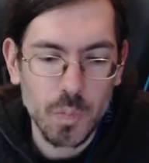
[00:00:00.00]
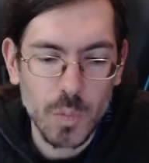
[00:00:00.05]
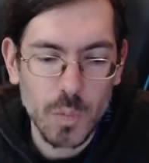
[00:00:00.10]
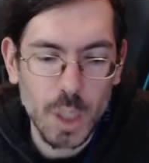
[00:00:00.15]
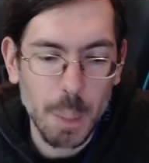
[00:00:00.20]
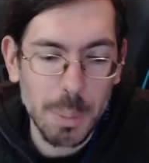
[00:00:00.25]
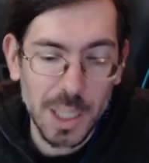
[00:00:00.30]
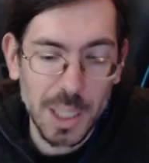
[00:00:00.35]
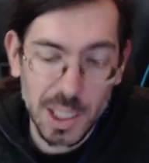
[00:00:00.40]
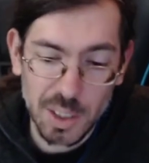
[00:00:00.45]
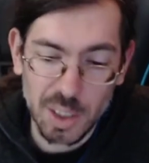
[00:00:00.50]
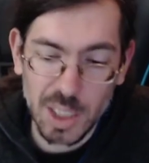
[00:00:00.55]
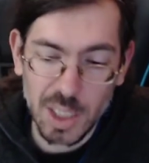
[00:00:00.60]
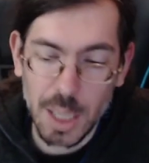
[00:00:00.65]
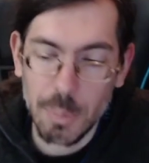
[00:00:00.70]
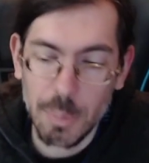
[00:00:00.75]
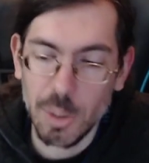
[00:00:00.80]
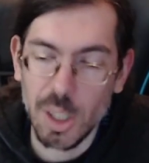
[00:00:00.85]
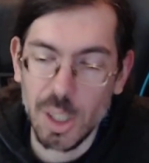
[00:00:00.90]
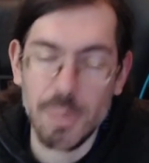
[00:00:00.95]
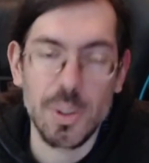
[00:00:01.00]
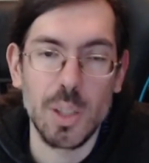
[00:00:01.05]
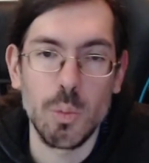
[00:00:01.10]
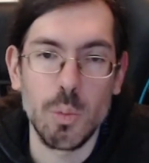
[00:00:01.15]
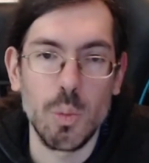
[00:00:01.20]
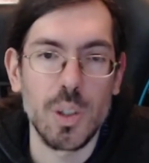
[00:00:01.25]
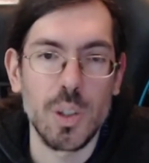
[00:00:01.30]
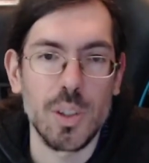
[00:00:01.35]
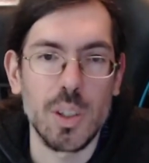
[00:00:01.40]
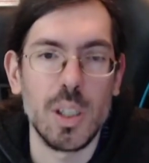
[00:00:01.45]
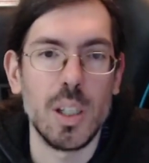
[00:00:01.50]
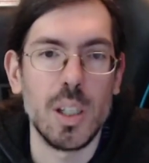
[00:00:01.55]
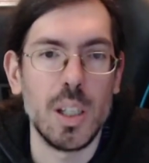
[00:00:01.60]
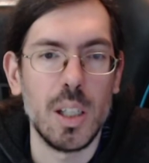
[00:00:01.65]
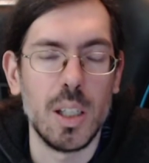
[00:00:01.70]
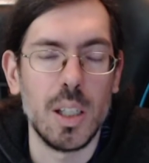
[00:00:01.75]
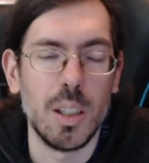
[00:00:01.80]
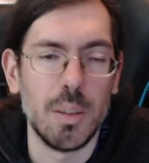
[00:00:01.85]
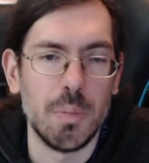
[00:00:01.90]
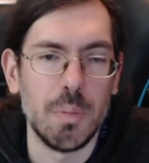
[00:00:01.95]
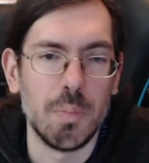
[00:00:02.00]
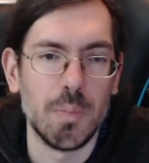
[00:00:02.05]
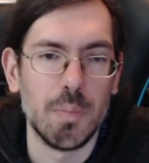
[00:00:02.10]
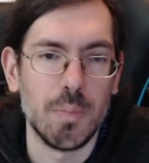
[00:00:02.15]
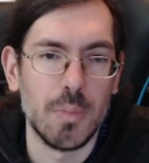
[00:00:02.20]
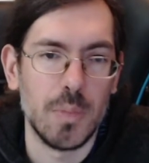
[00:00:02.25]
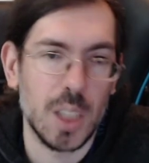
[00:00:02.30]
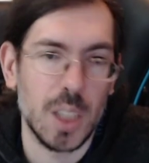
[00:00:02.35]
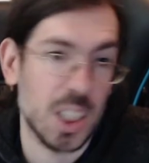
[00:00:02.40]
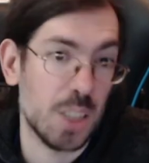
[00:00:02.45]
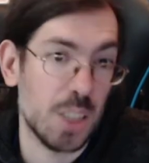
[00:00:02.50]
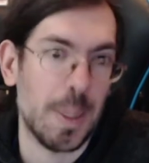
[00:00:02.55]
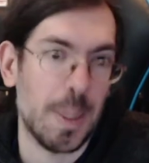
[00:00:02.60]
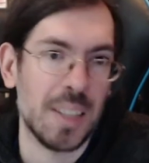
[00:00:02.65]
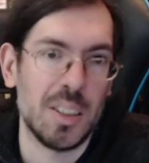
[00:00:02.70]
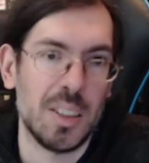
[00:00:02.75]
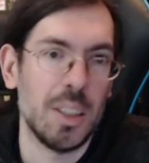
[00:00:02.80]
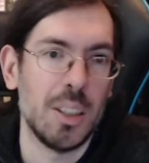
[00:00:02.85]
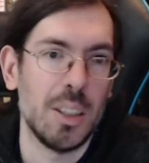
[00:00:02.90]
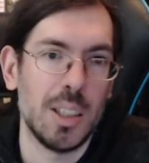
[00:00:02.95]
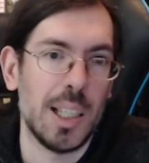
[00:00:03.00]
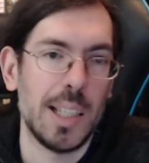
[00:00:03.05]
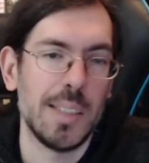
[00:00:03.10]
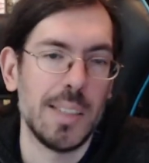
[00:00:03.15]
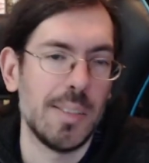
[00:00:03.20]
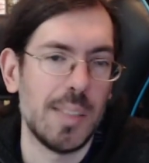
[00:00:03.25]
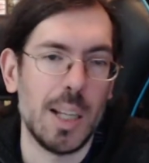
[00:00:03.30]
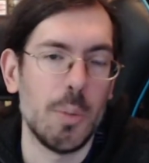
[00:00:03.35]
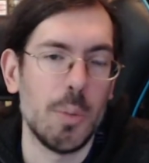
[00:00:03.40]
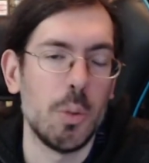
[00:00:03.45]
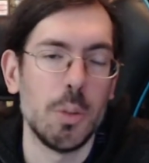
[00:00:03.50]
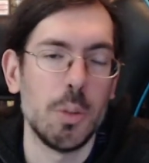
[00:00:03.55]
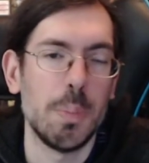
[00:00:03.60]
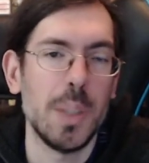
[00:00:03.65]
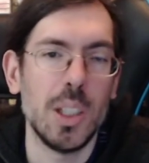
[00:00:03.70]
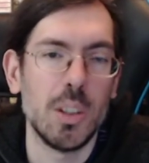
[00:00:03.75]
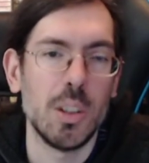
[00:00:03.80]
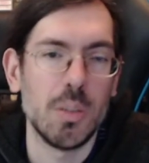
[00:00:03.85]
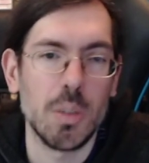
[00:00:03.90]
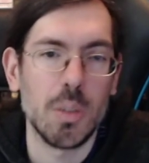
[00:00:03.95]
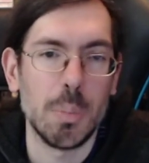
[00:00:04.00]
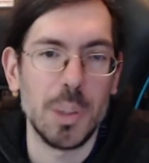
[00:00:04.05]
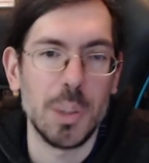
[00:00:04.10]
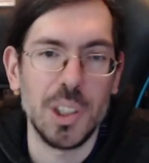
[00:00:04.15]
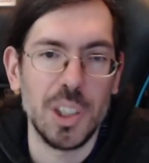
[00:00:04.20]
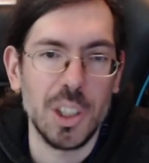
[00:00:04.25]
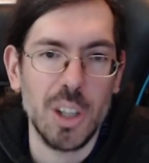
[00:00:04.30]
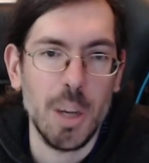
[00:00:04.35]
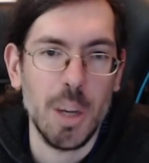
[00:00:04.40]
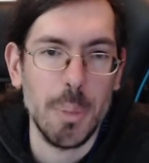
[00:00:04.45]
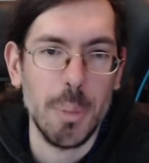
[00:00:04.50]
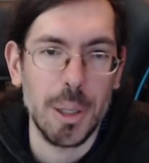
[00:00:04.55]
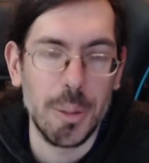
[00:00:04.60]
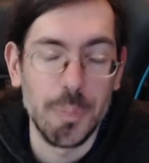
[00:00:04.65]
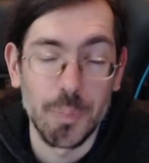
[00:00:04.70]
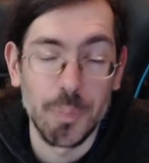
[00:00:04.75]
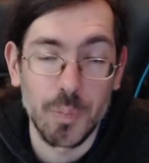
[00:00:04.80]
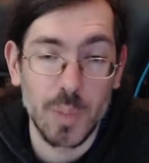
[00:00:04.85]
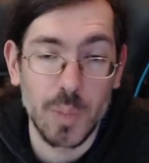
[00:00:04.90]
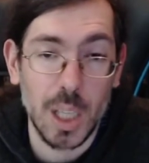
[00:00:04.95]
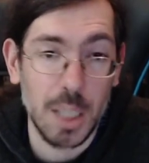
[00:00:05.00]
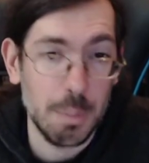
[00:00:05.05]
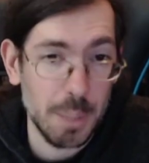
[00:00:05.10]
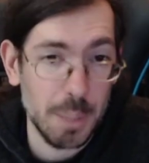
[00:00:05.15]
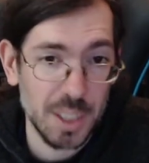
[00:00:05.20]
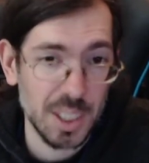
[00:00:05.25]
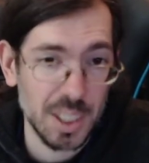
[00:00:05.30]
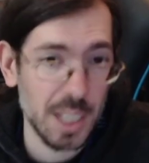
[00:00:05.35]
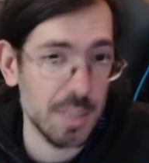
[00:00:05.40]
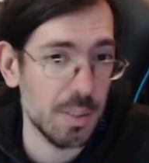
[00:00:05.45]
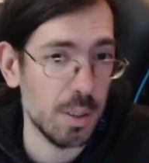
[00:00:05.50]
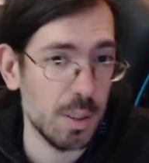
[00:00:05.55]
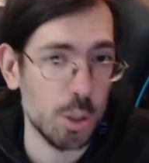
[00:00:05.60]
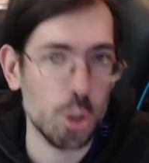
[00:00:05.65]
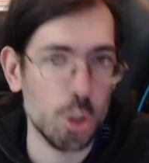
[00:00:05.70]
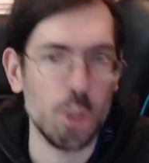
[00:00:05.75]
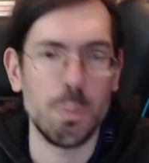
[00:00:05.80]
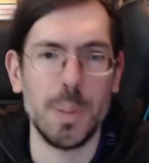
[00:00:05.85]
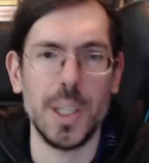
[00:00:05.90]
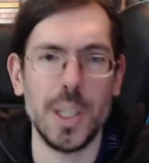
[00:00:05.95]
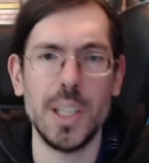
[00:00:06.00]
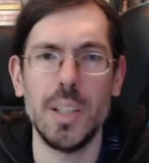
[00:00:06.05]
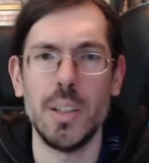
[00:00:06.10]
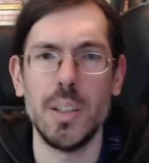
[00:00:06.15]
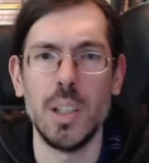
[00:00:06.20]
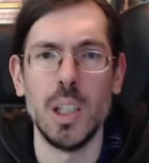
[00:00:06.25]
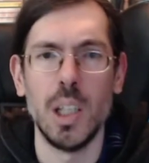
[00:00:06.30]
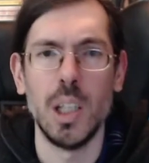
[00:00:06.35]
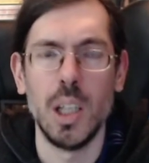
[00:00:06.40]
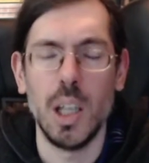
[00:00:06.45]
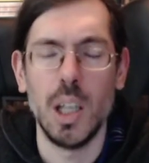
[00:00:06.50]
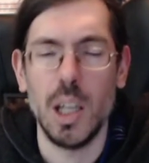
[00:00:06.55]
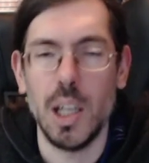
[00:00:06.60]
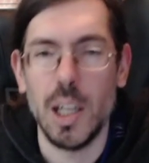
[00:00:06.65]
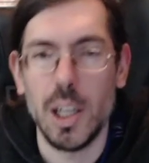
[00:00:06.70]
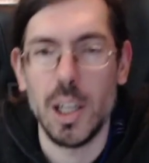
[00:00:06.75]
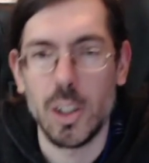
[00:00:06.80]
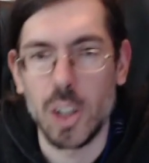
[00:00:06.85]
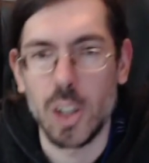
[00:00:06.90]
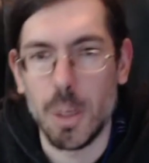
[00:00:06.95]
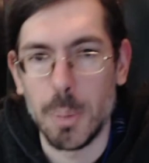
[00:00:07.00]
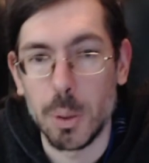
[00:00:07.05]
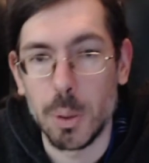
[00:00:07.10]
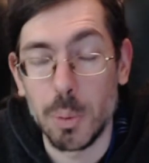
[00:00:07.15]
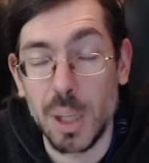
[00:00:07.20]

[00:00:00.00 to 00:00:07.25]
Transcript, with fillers: But at the time, Gibson was expecting that would be completely common, and makes sense. It should be common.